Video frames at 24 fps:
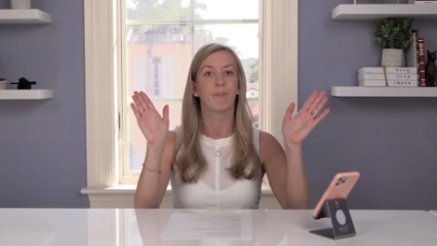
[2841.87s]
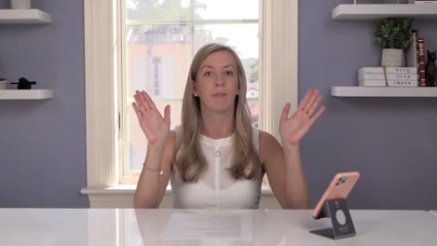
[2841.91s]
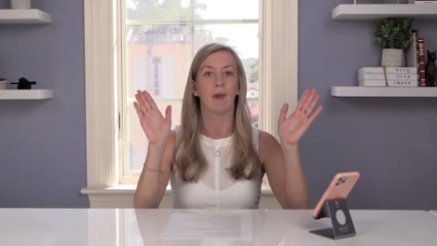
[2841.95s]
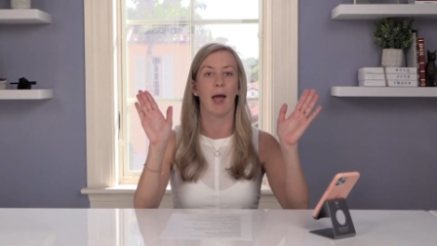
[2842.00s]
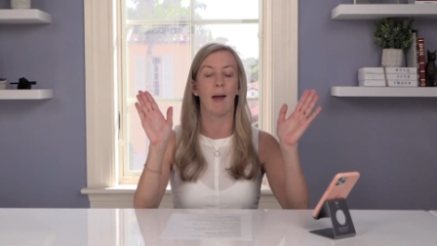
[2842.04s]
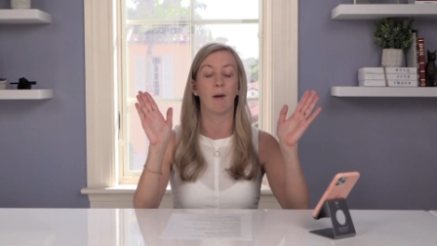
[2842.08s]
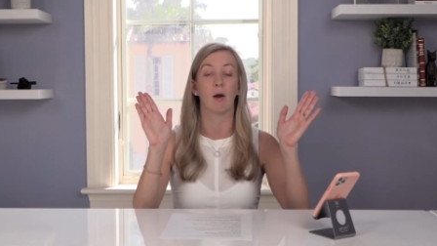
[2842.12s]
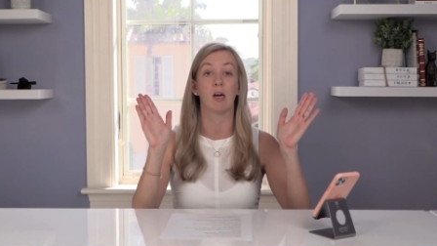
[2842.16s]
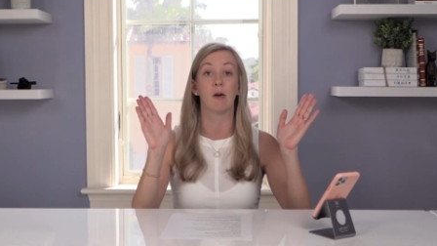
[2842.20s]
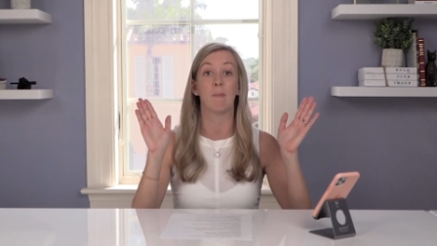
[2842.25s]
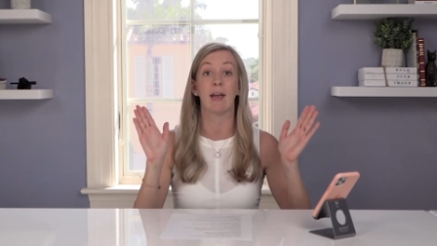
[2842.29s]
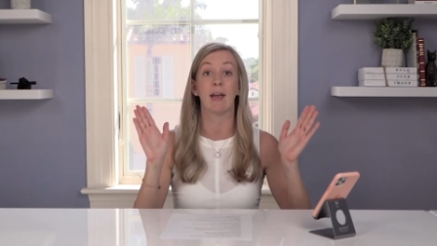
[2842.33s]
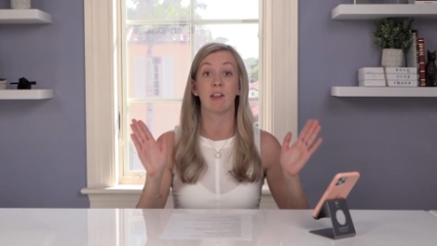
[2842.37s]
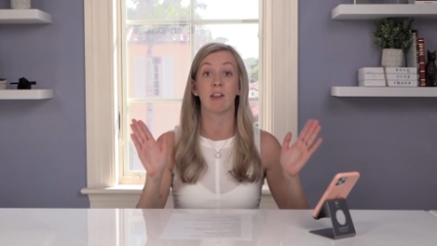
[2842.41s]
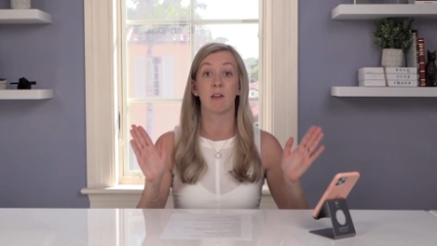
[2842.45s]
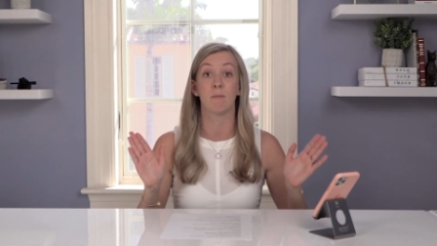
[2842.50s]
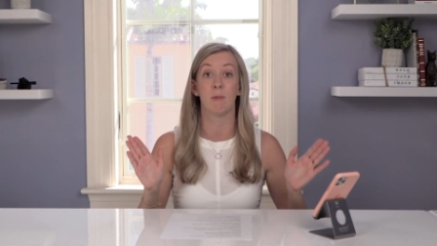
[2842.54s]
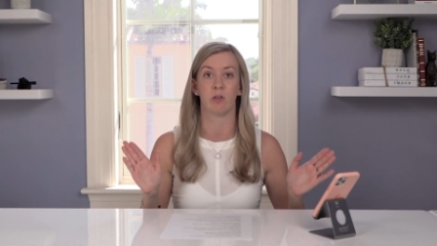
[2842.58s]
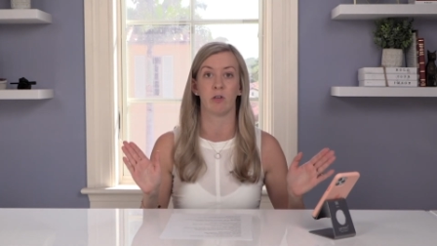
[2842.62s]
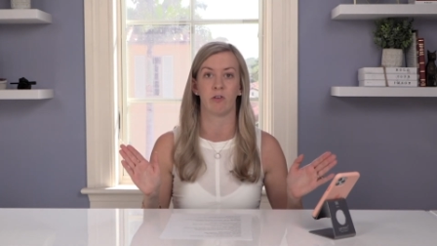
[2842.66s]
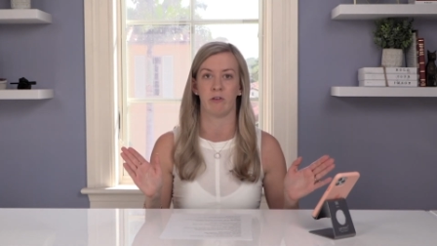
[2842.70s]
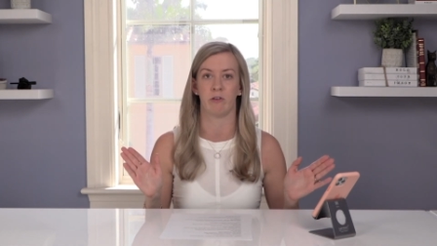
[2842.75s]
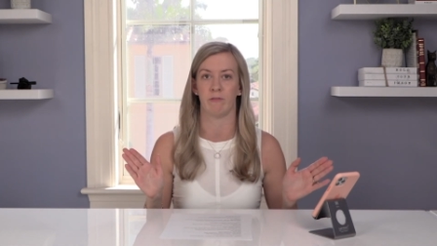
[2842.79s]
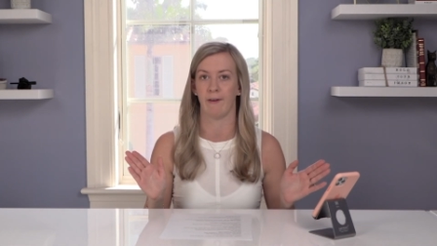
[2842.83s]
I'm going to make the
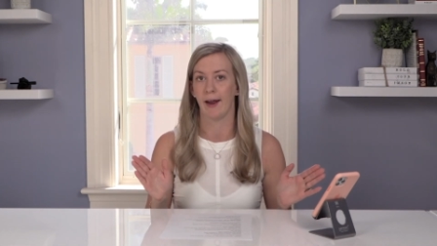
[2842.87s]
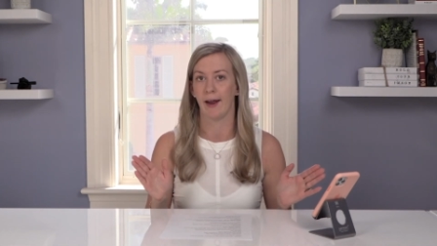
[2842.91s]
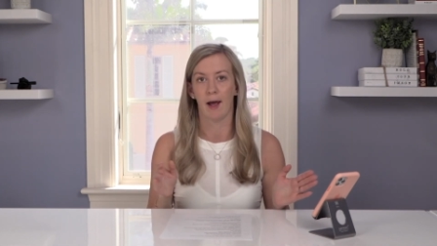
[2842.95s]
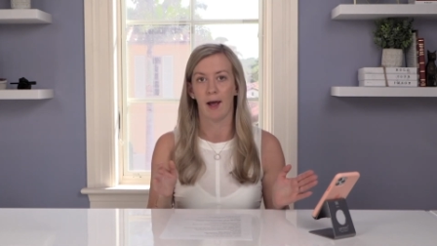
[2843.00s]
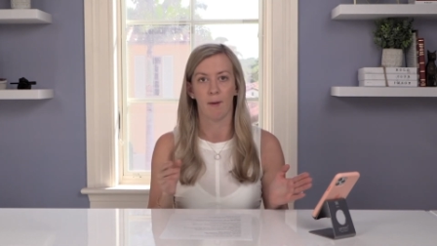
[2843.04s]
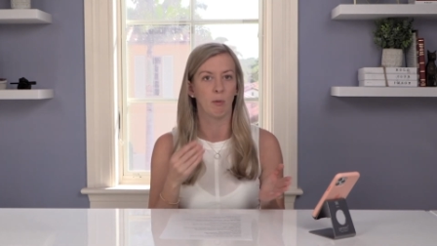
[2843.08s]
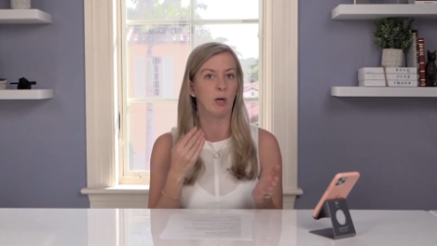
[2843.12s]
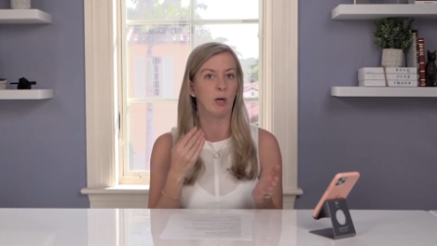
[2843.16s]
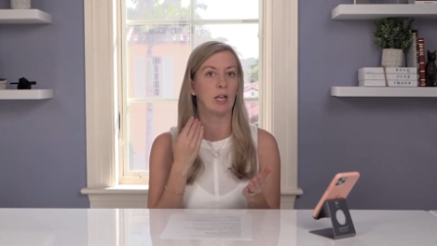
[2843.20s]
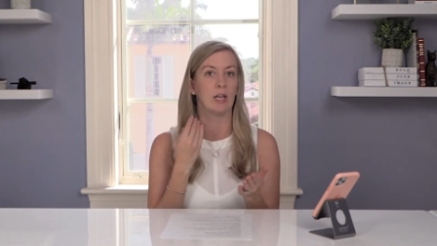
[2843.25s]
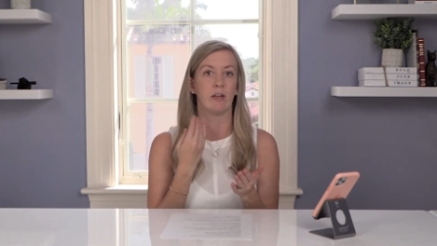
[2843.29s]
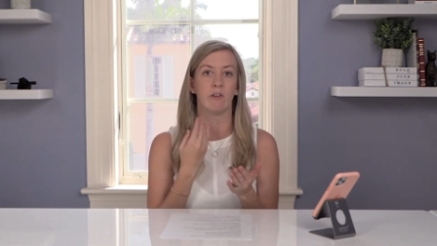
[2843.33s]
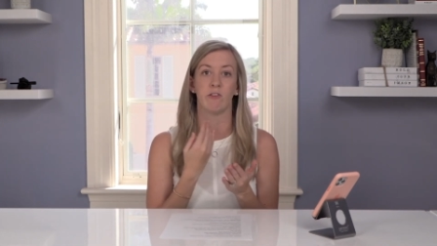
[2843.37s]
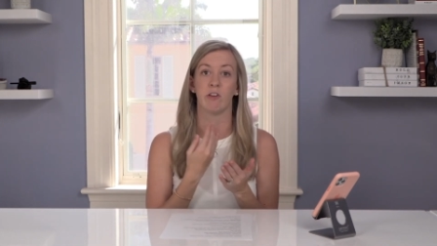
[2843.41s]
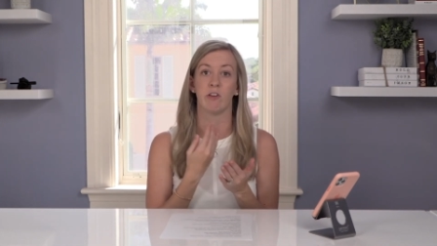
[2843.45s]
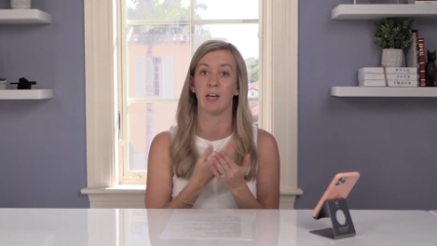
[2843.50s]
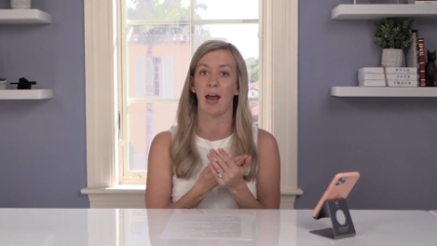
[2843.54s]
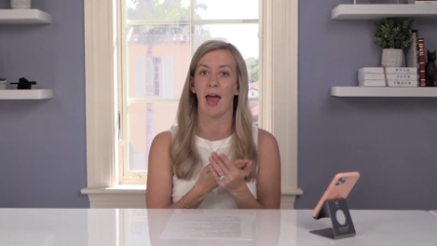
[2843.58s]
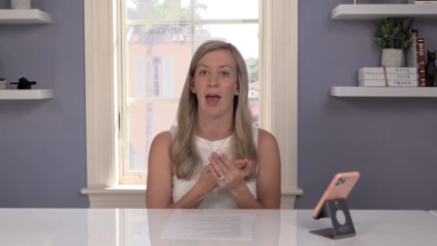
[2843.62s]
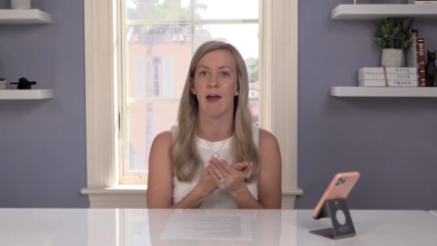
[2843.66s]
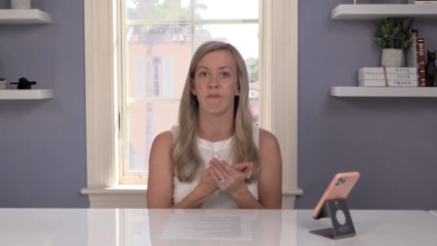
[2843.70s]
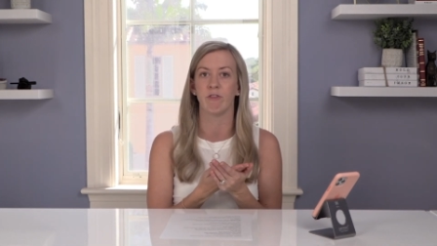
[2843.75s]
most of it. I'm going to listen to